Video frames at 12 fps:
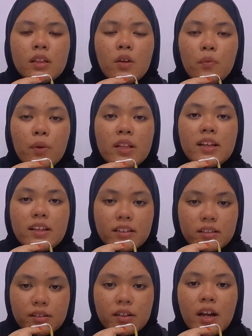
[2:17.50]
will
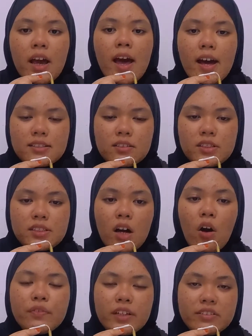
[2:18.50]
incur as a result
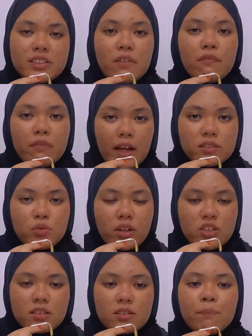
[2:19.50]
of currency
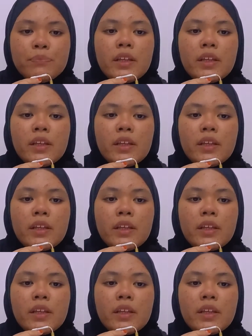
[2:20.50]
fluctuations.